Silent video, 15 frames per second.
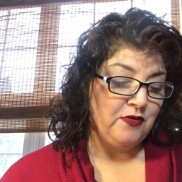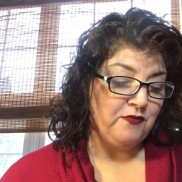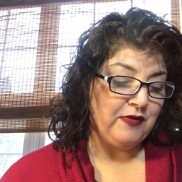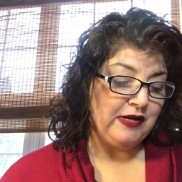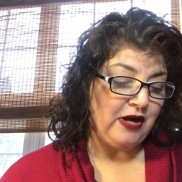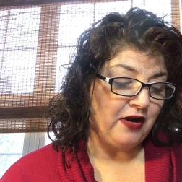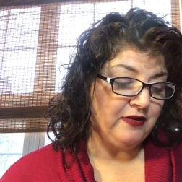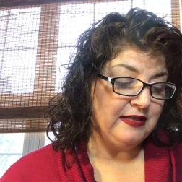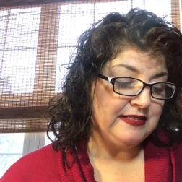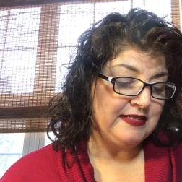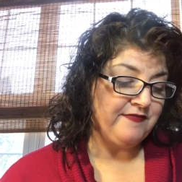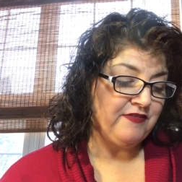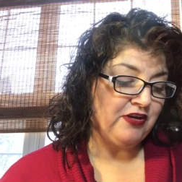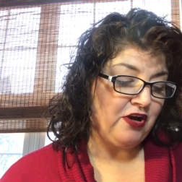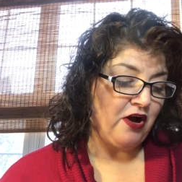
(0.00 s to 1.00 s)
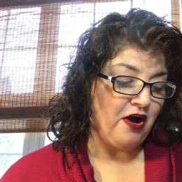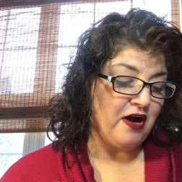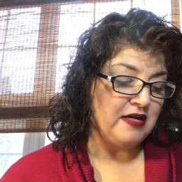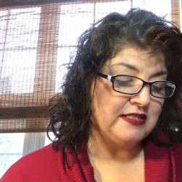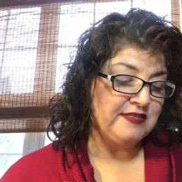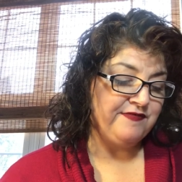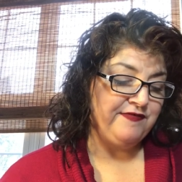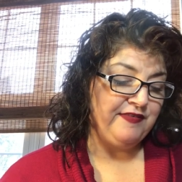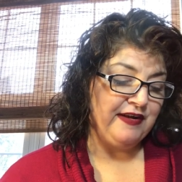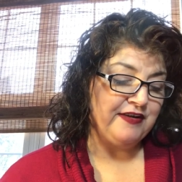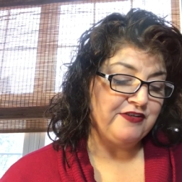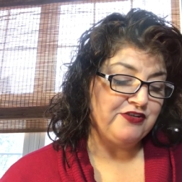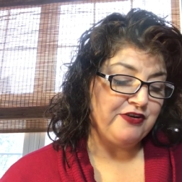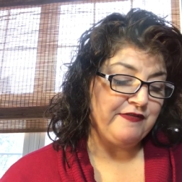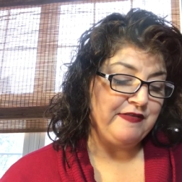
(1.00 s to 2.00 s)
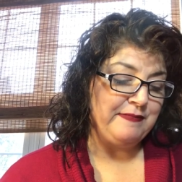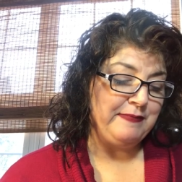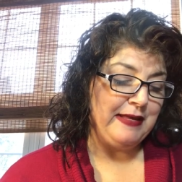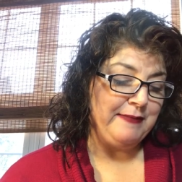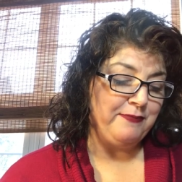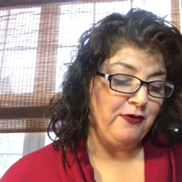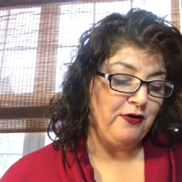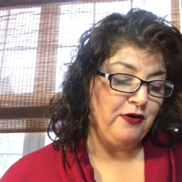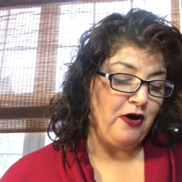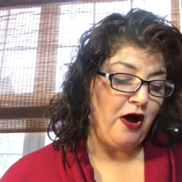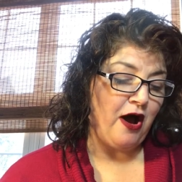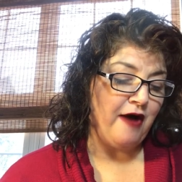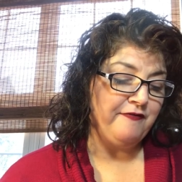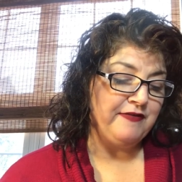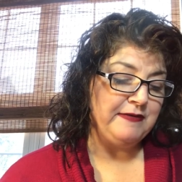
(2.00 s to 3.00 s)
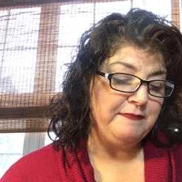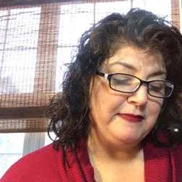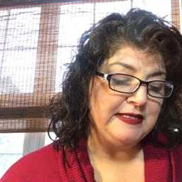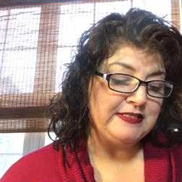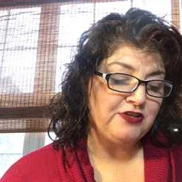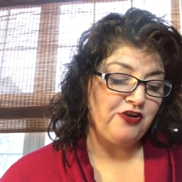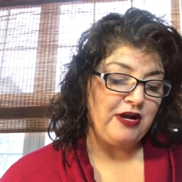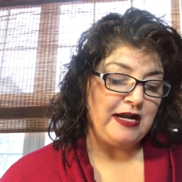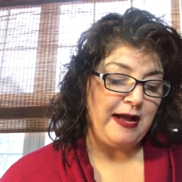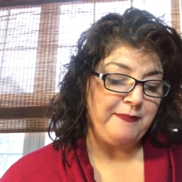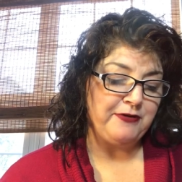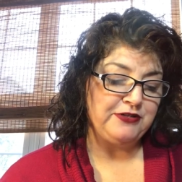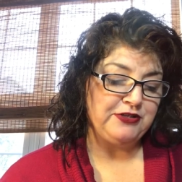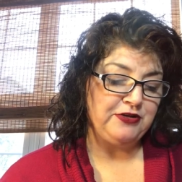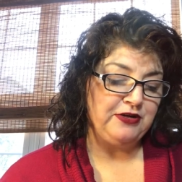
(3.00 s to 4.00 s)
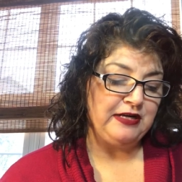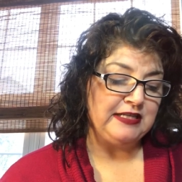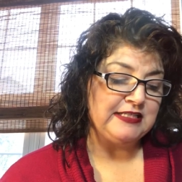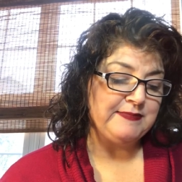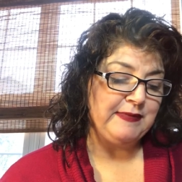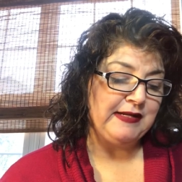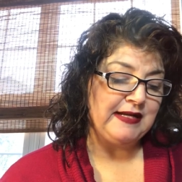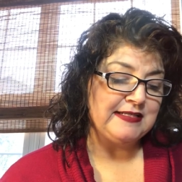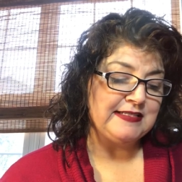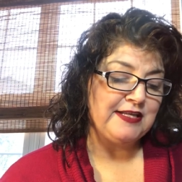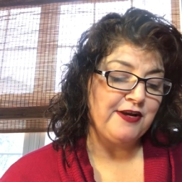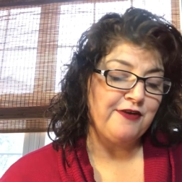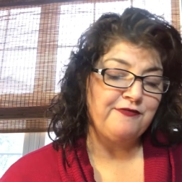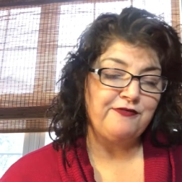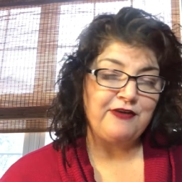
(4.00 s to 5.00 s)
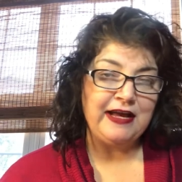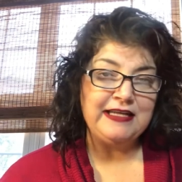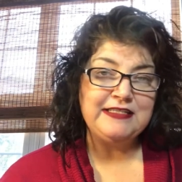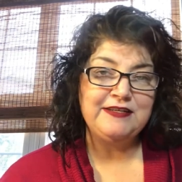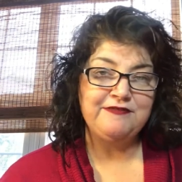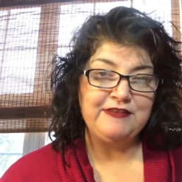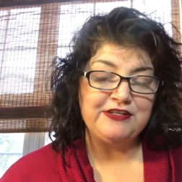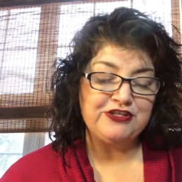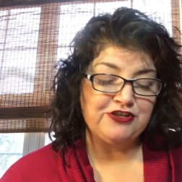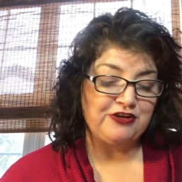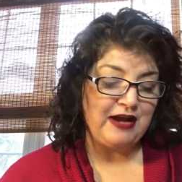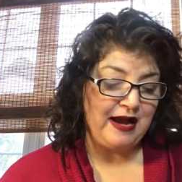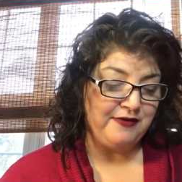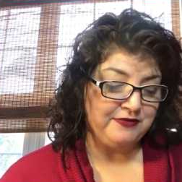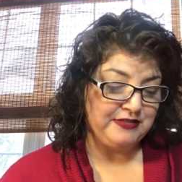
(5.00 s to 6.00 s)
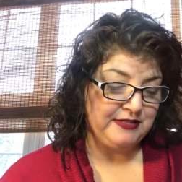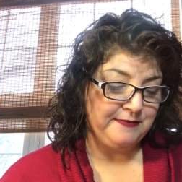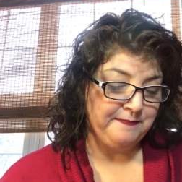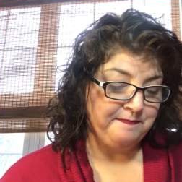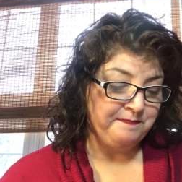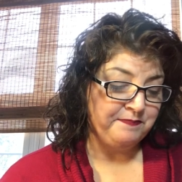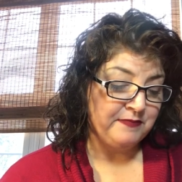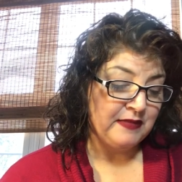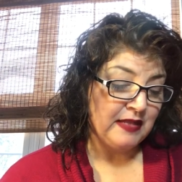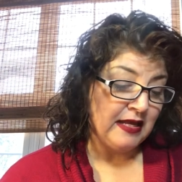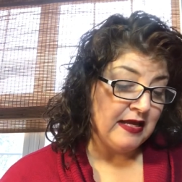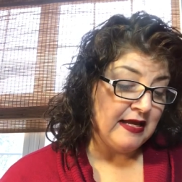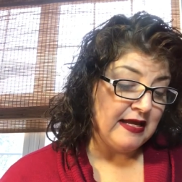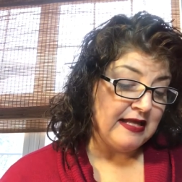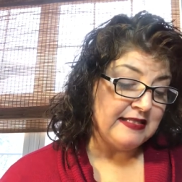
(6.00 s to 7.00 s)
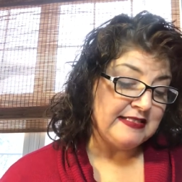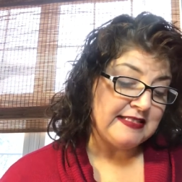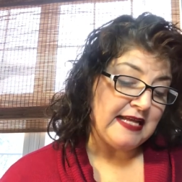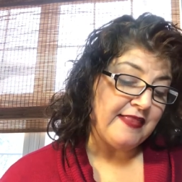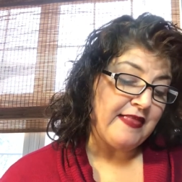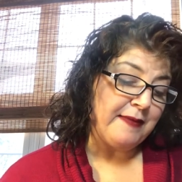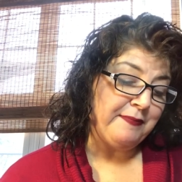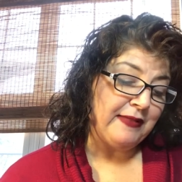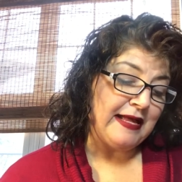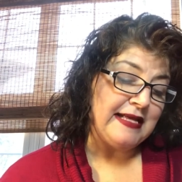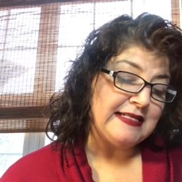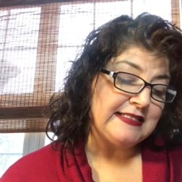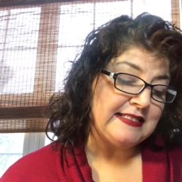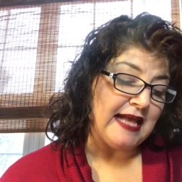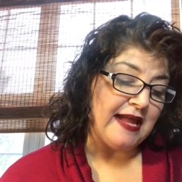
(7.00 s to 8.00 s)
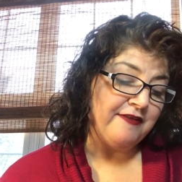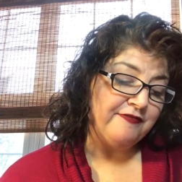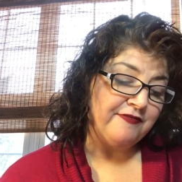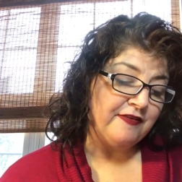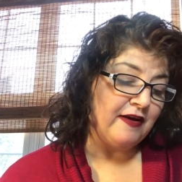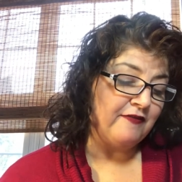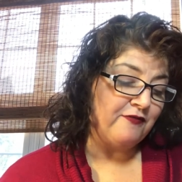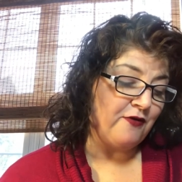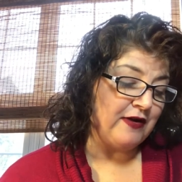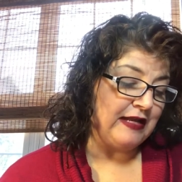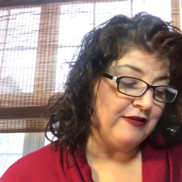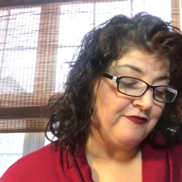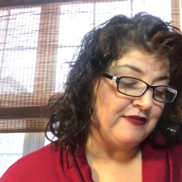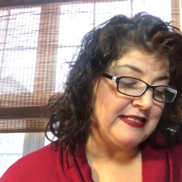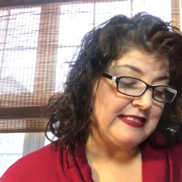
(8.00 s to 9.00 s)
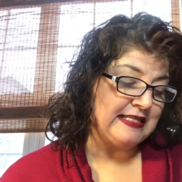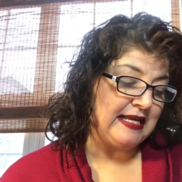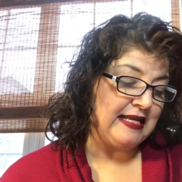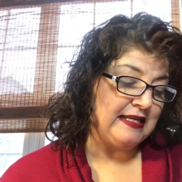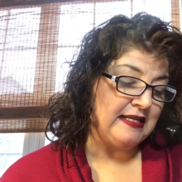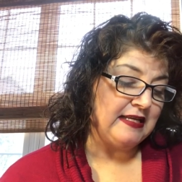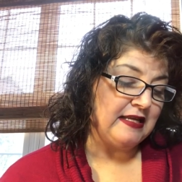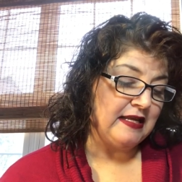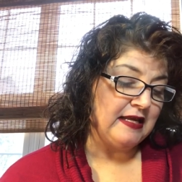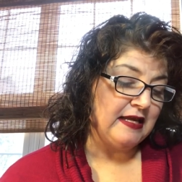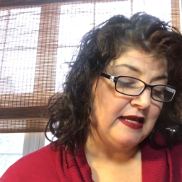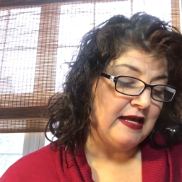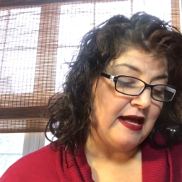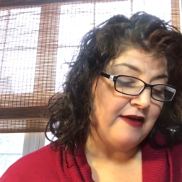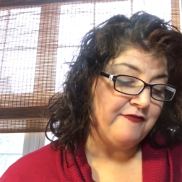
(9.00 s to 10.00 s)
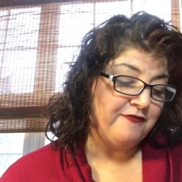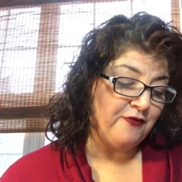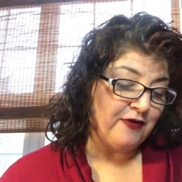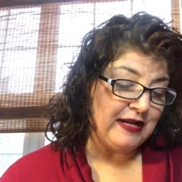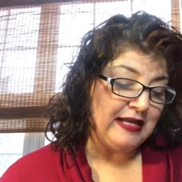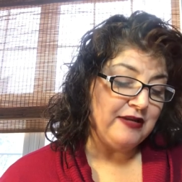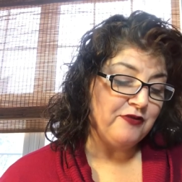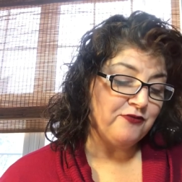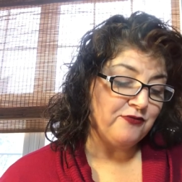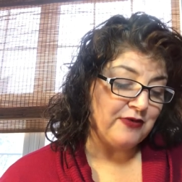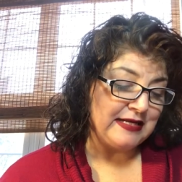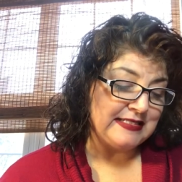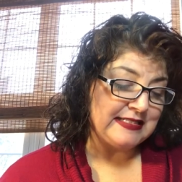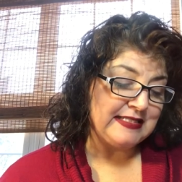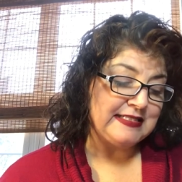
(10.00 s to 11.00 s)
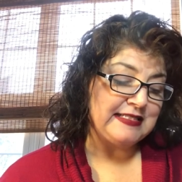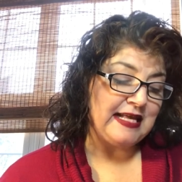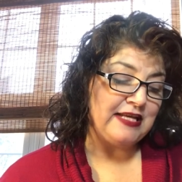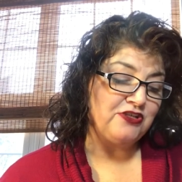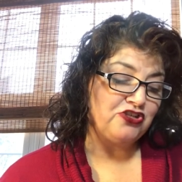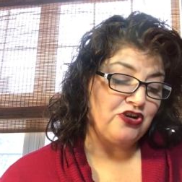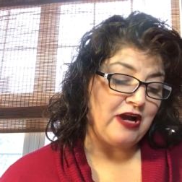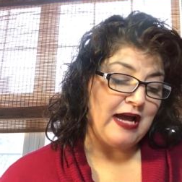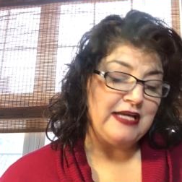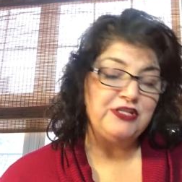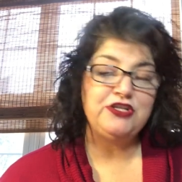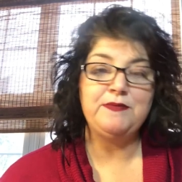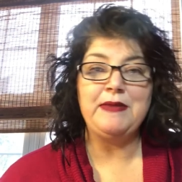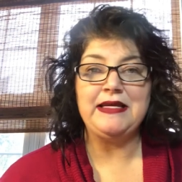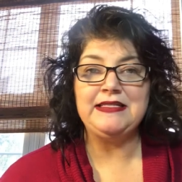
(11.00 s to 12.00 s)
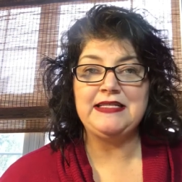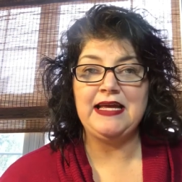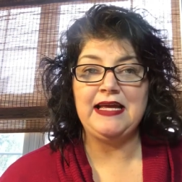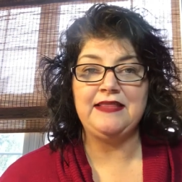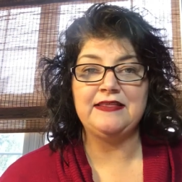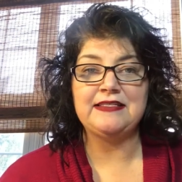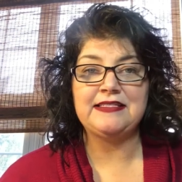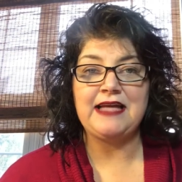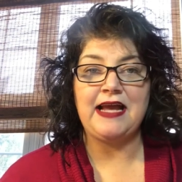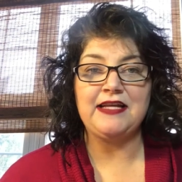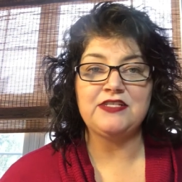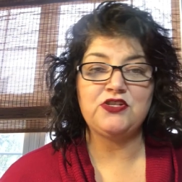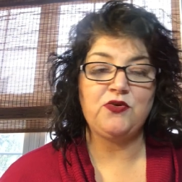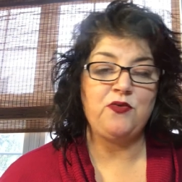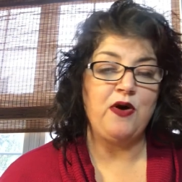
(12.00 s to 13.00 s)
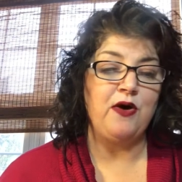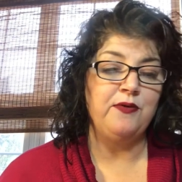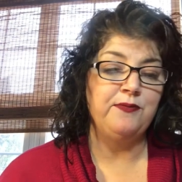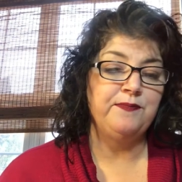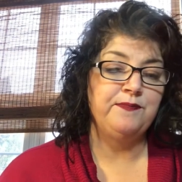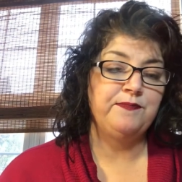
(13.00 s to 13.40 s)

Regardless of the cause, fear driven people often miss great opportunities because they're afraid to venture out. Instead, they play it safe, avoiding risking avoiding risks and trying to maintain the status quo.